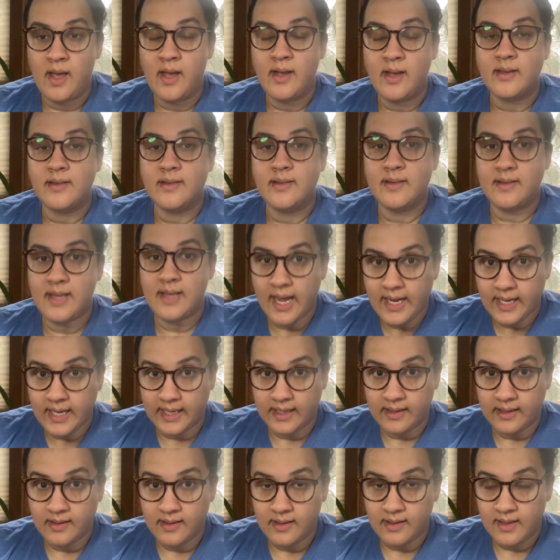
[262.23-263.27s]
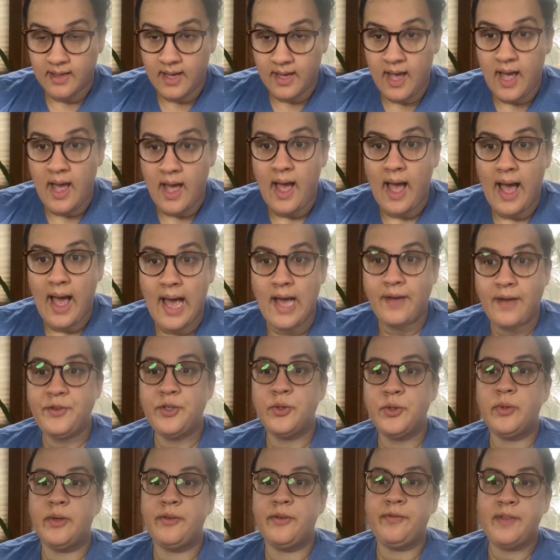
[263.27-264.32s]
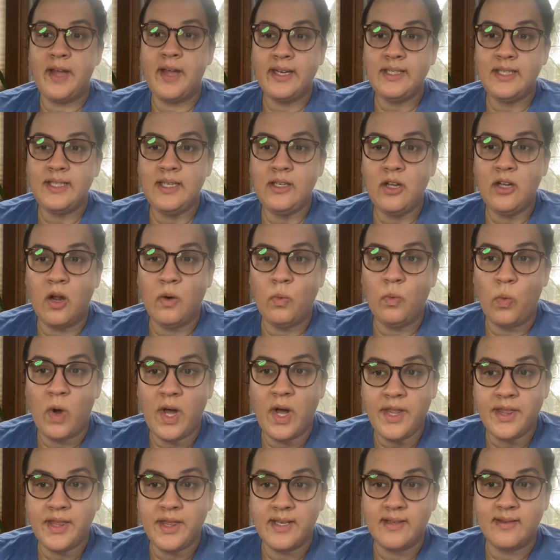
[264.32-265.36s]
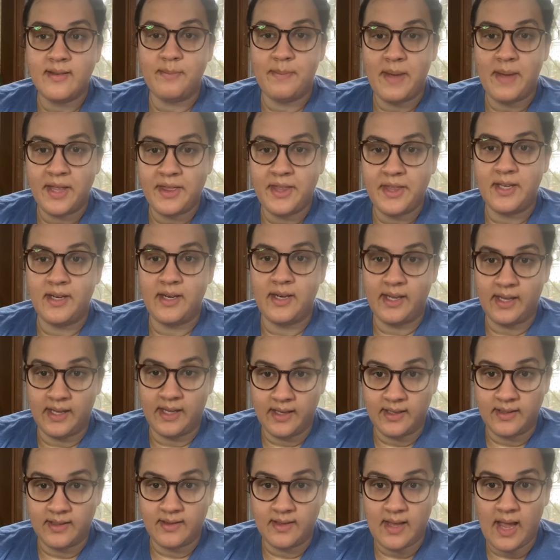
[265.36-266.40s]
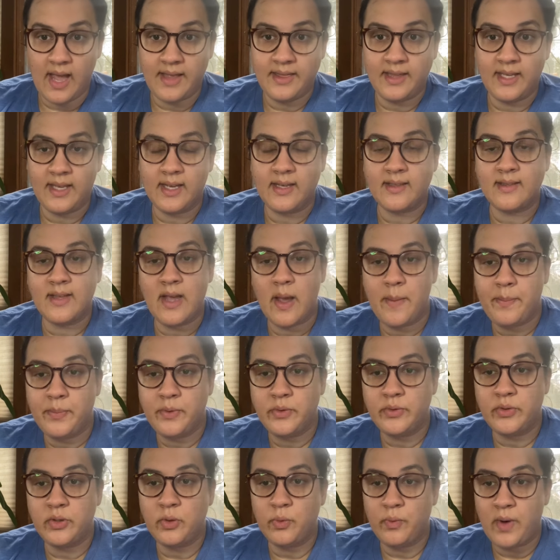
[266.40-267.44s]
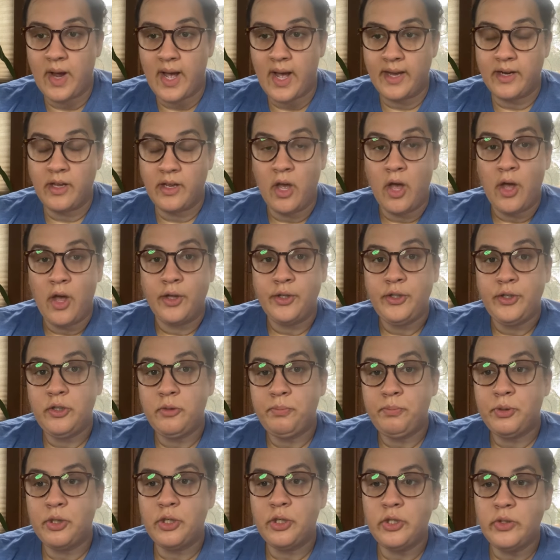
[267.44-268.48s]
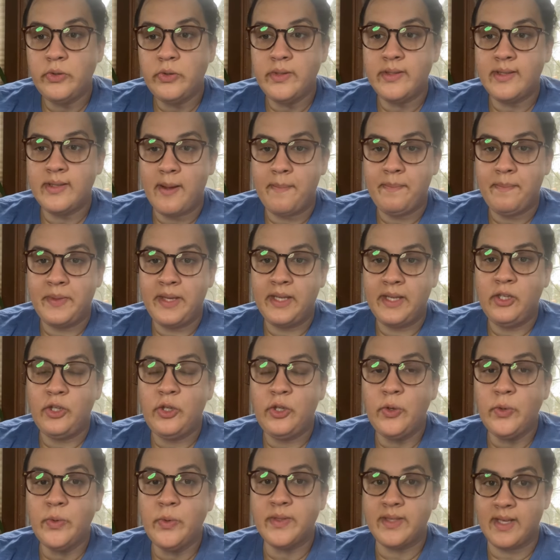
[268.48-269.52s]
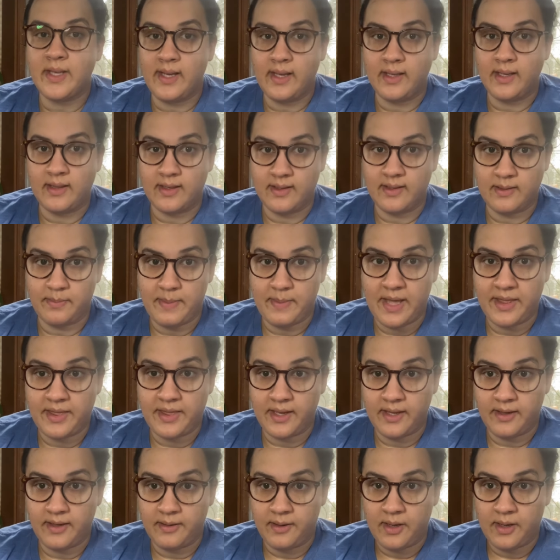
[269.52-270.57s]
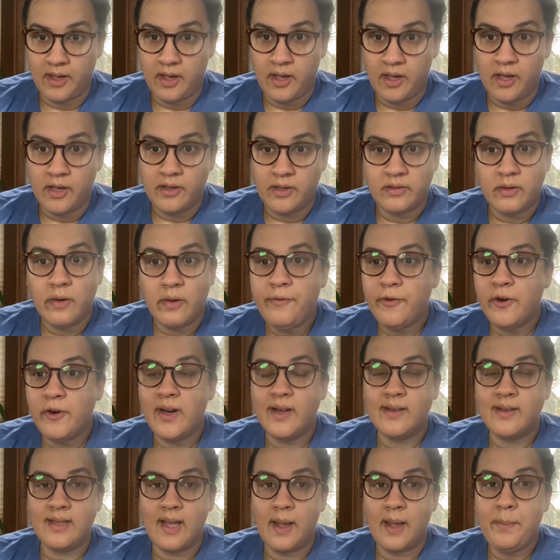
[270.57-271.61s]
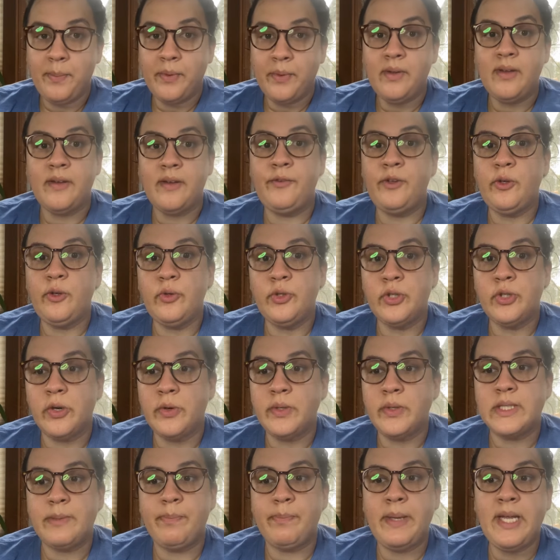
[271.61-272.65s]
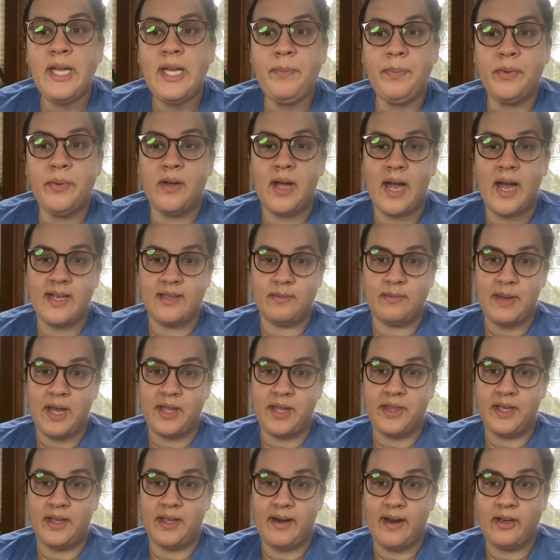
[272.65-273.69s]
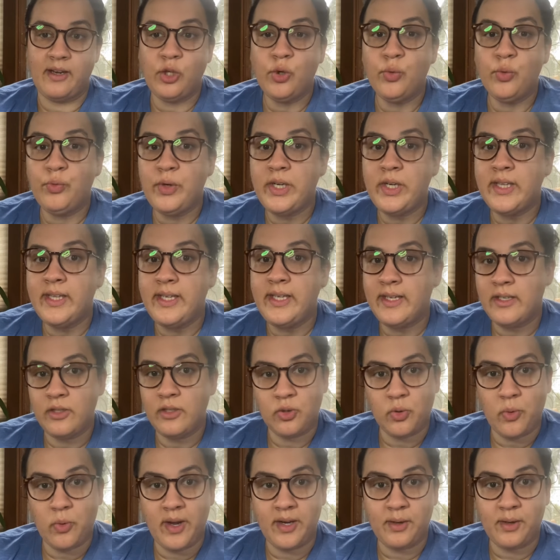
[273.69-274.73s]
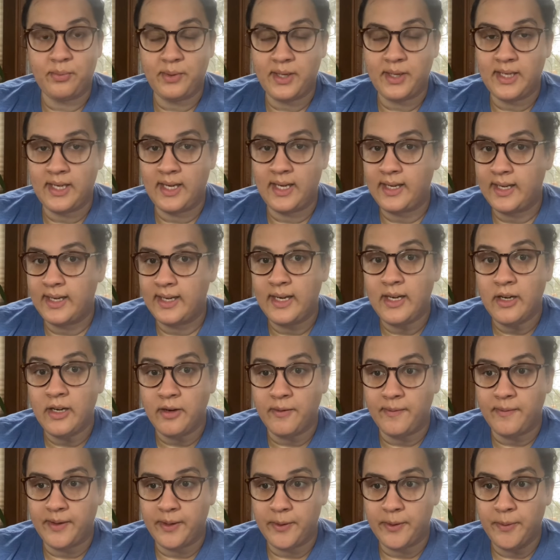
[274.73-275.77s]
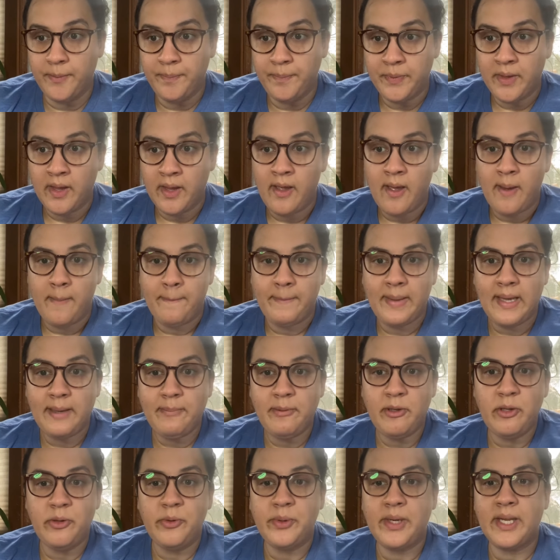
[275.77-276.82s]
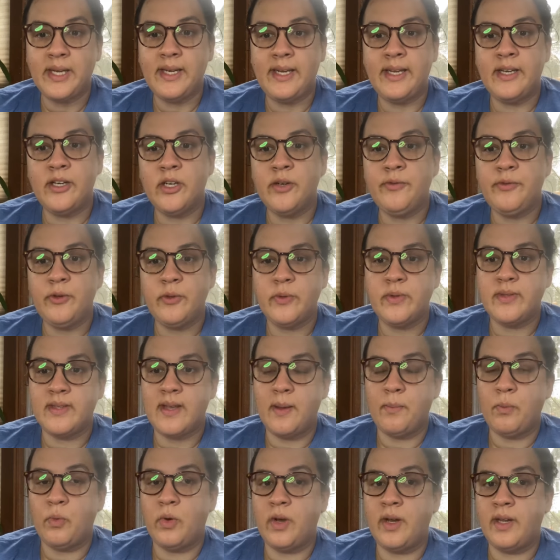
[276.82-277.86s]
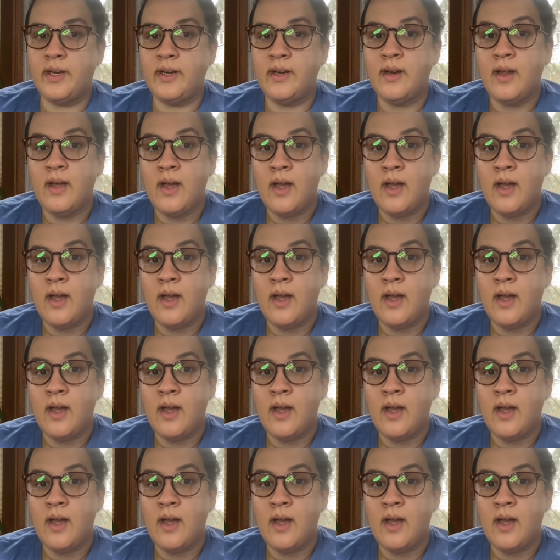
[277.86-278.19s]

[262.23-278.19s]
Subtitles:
Second, after reflecting on what this method is and the examples you read, you'll produce something using this method. So for example, if you chose people as method and you really enjoyed reading an interview, maybe you can interview someone